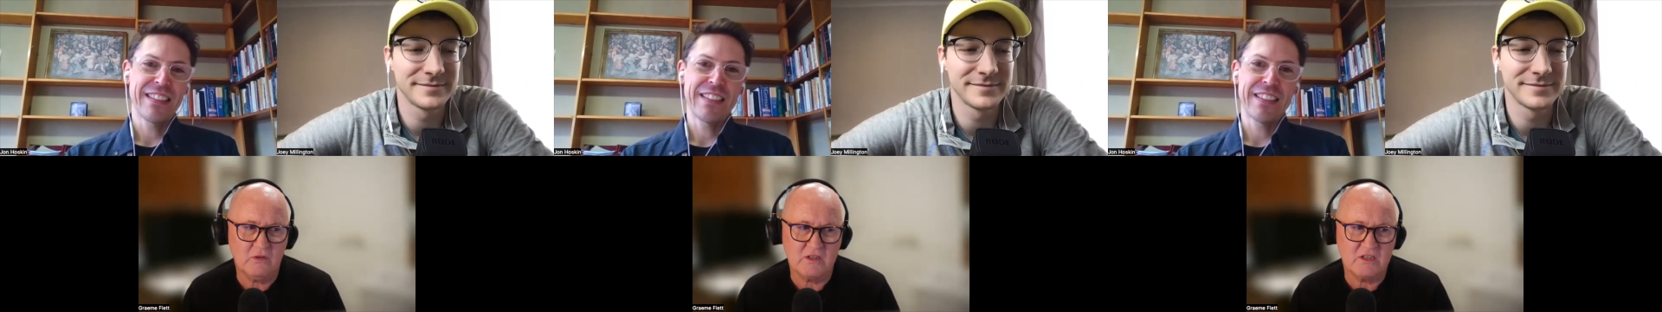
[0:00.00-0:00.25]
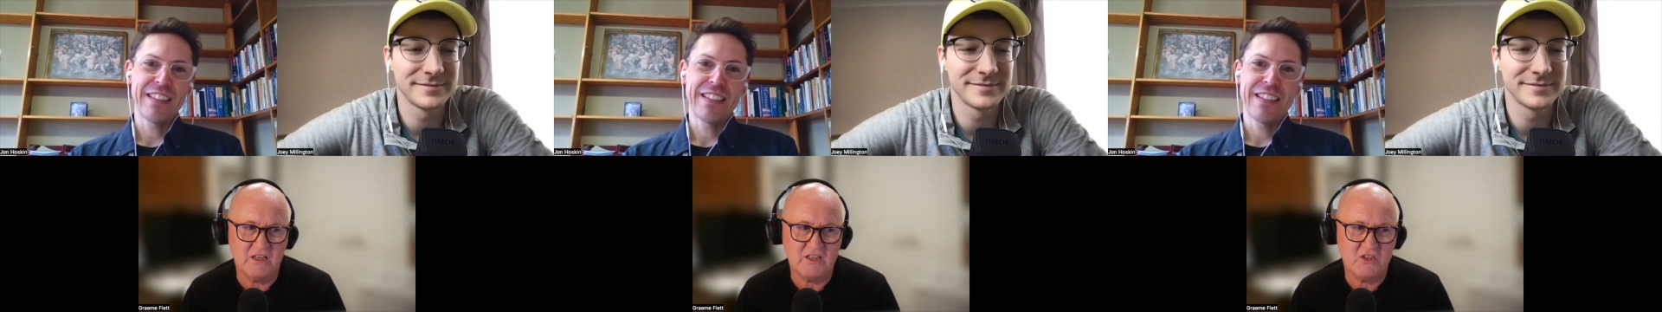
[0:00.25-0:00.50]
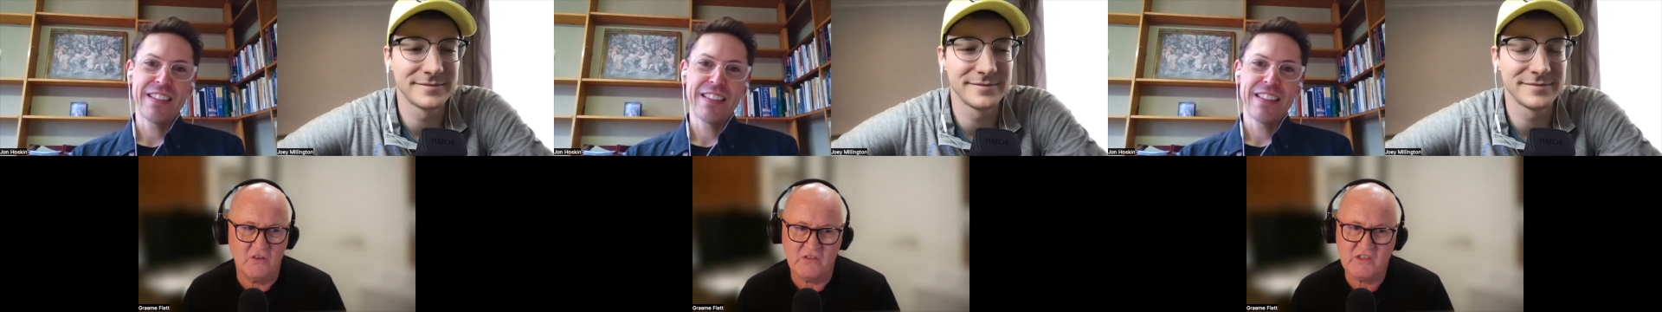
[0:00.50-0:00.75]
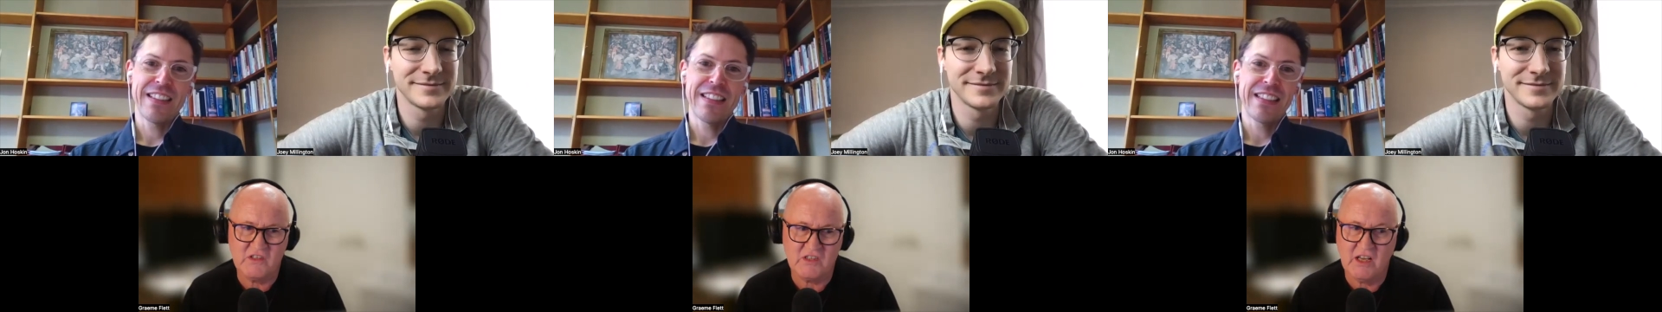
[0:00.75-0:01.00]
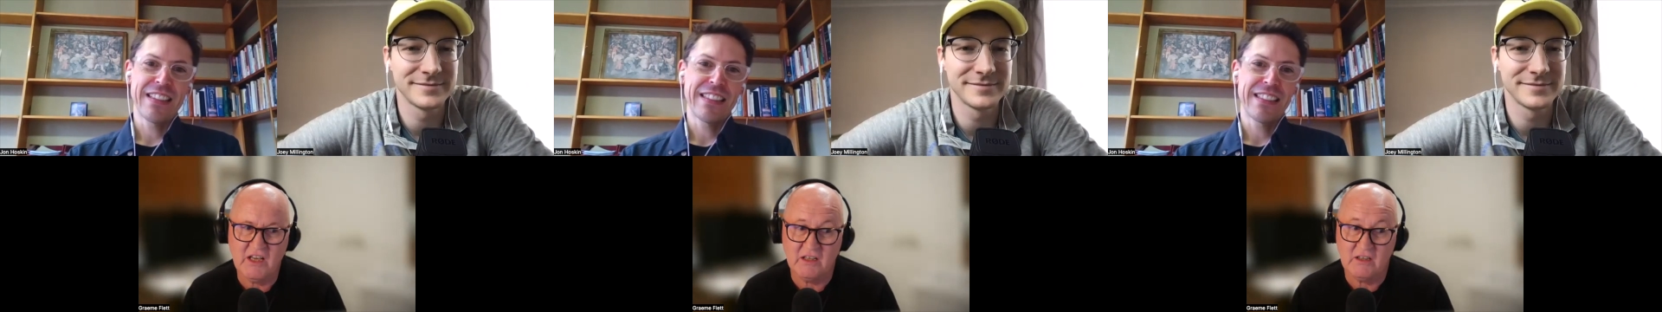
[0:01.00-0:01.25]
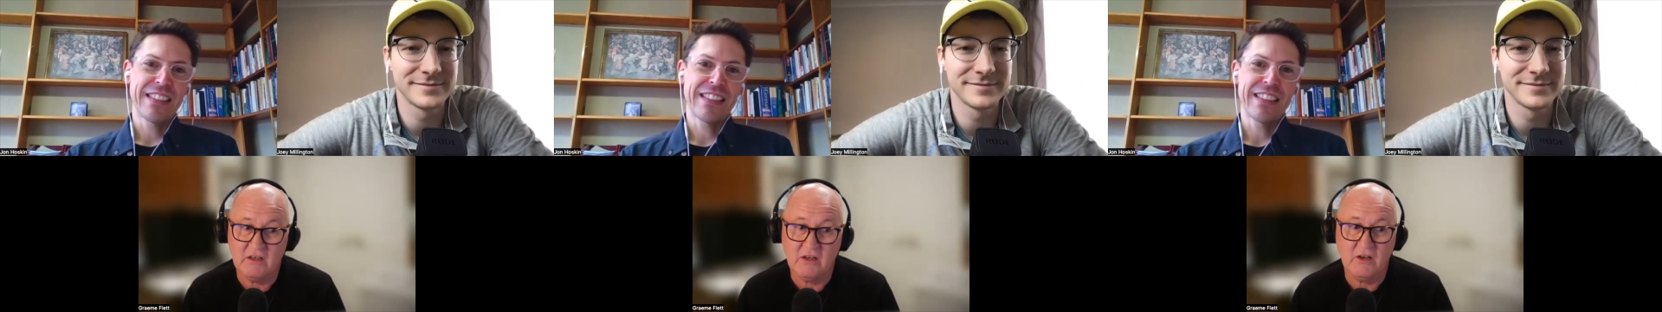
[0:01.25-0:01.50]
Speaker 1: Sunday service isn't uh, it.
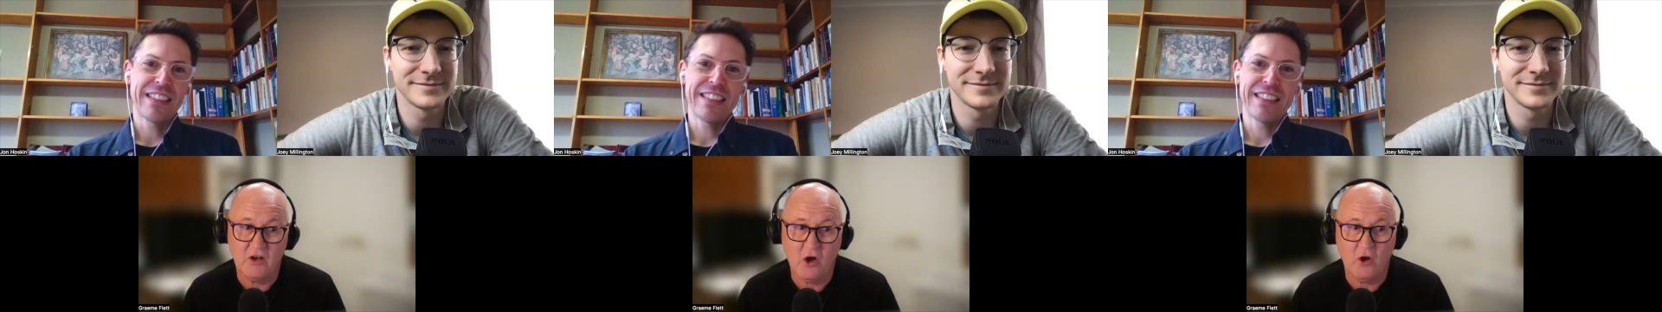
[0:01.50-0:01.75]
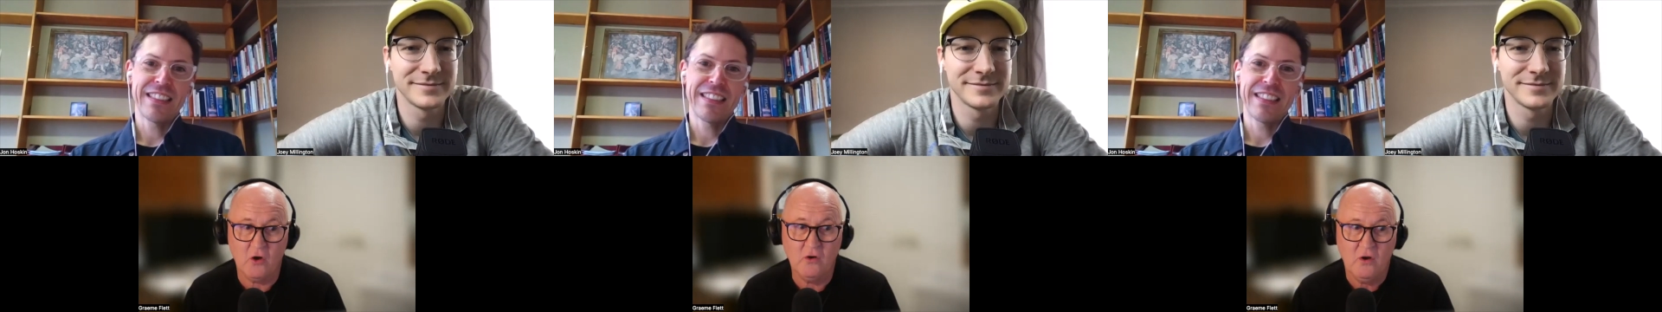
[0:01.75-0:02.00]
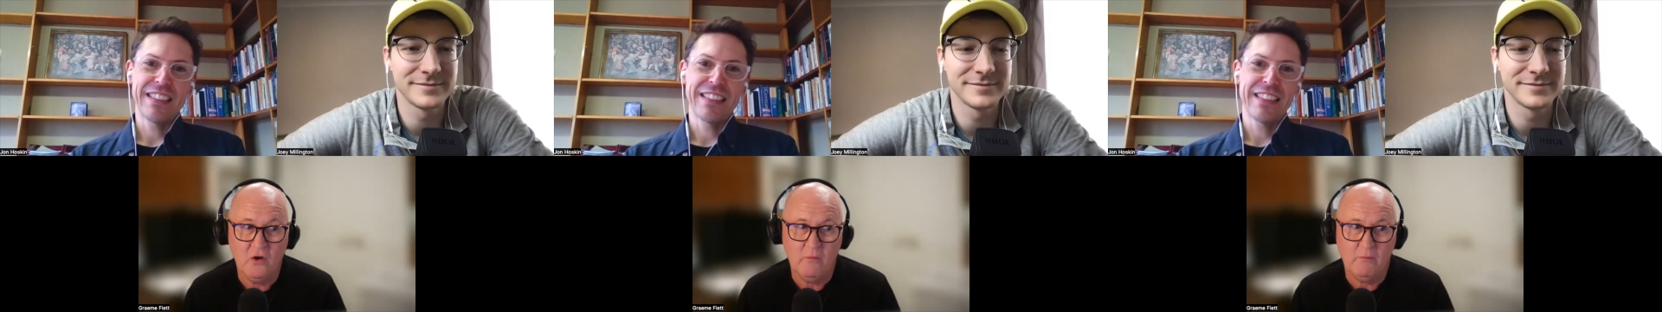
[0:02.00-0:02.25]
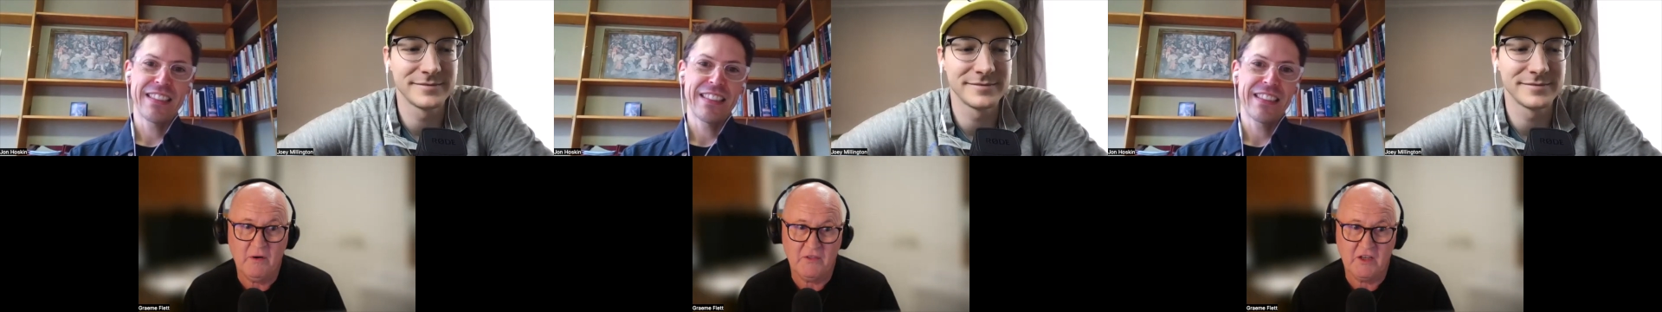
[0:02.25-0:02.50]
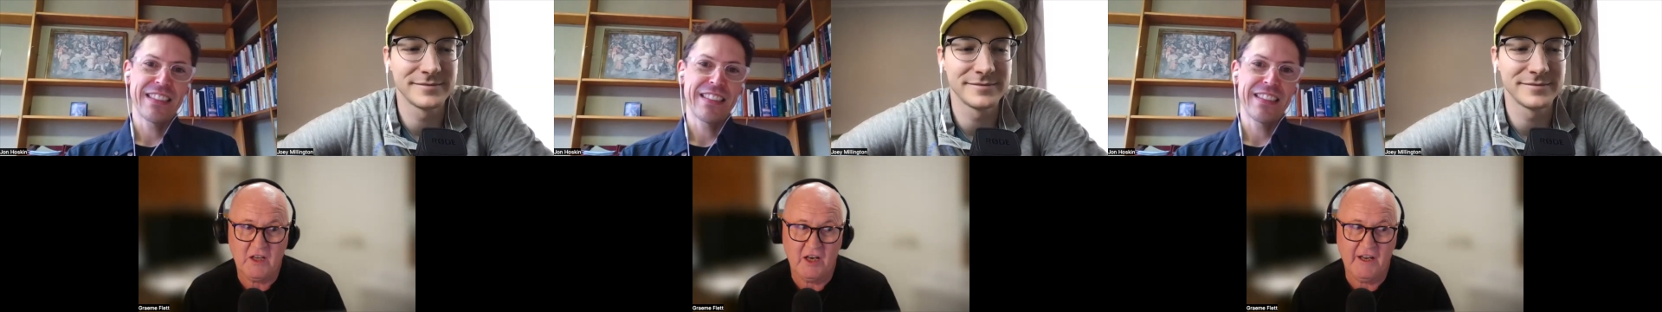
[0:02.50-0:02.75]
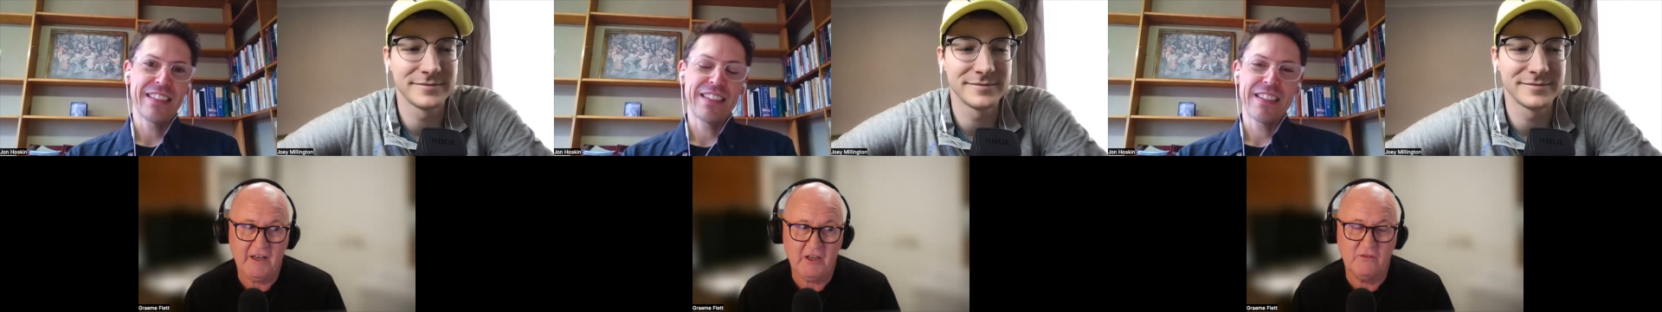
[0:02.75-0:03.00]
No, but the
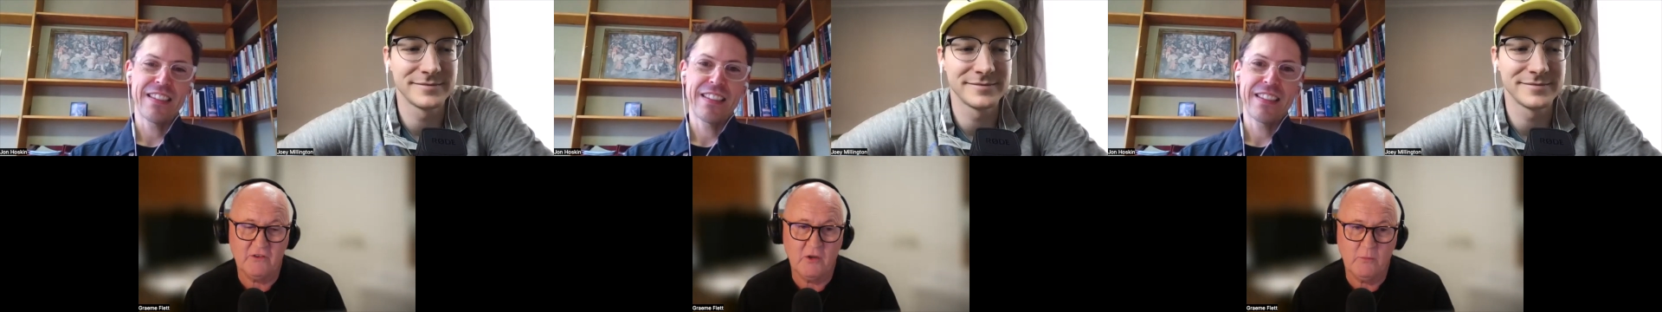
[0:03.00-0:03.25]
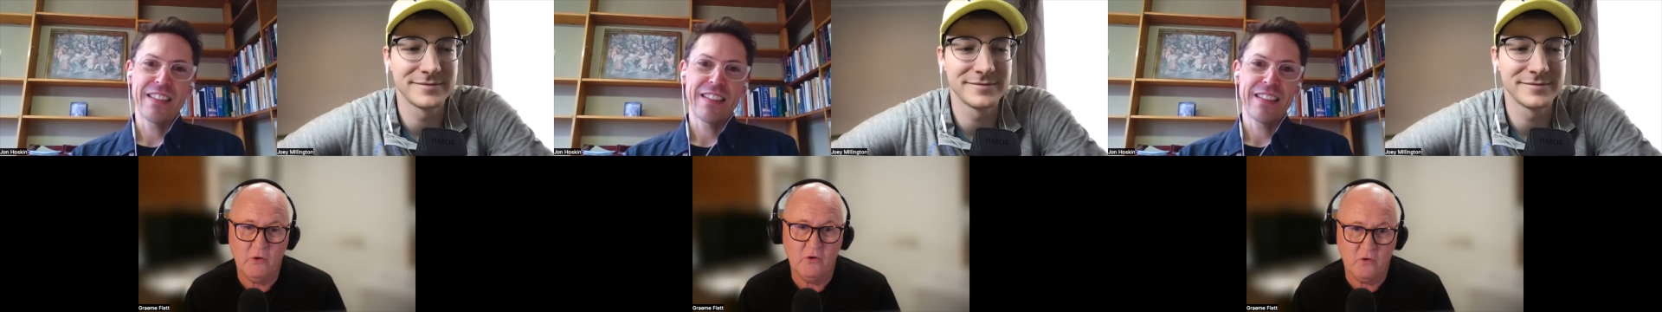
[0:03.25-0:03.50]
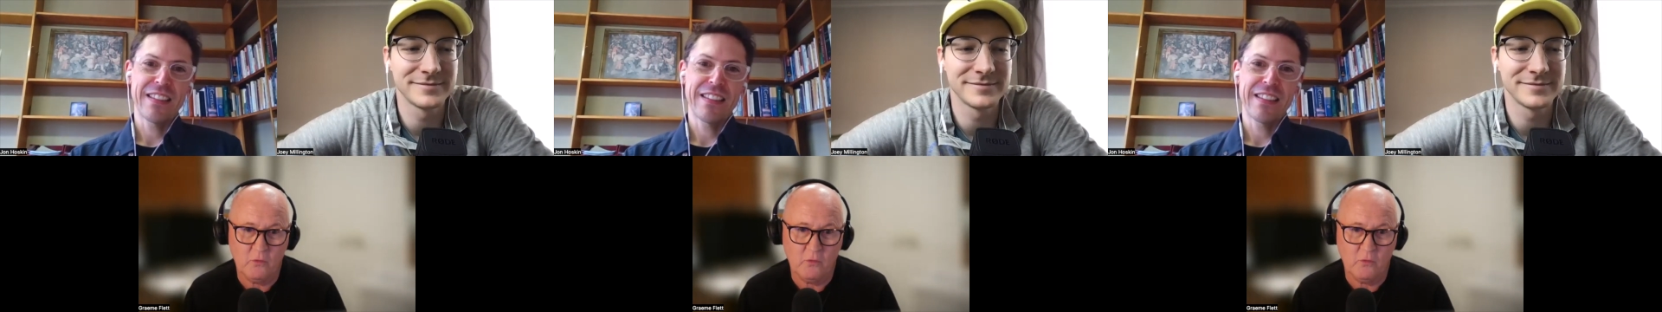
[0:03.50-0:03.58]
collective communal